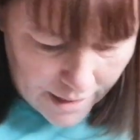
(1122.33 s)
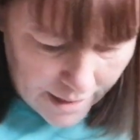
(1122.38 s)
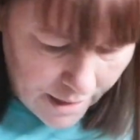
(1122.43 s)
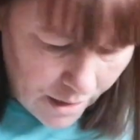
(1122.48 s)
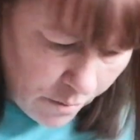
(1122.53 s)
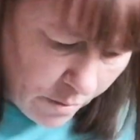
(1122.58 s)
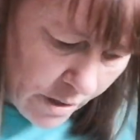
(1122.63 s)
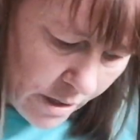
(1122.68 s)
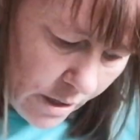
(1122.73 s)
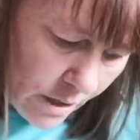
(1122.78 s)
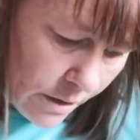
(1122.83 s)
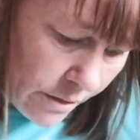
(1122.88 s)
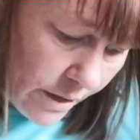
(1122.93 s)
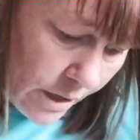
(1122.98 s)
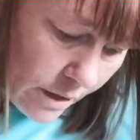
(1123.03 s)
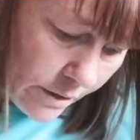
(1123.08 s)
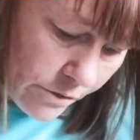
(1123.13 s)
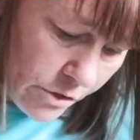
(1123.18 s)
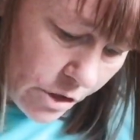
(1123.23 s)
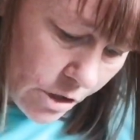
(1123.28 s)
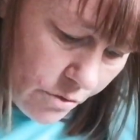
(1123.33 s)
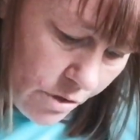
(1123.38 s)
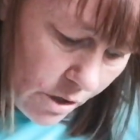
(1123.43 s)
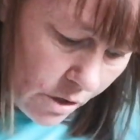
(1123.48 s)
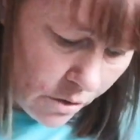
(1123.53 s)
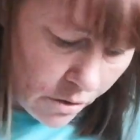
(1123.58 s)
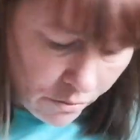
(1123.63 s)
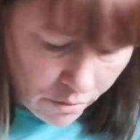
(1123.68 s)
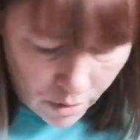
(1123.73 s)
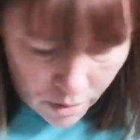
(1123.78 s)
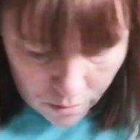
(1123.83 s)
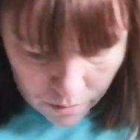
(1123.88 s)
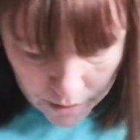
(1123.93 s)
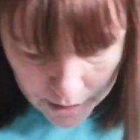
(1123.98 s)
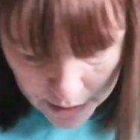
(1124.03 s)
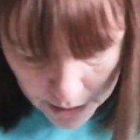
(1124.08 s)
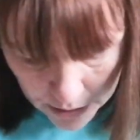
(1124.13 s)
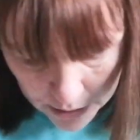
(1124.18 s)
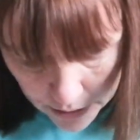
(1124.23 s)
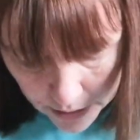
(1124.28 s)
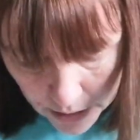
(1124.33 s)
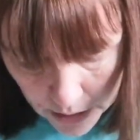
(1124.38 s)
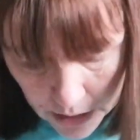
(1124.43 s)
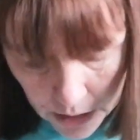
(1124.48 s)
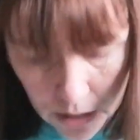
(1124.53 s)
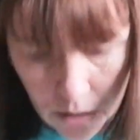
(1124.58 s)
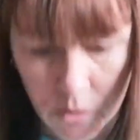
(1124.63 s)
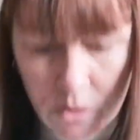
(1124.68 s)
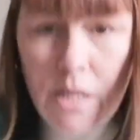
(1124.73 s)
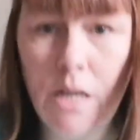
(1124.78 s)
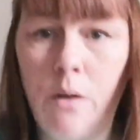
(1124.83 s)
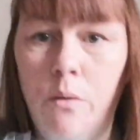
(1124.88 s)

Anyway, I think I've showed it you the wrong way. I think it goes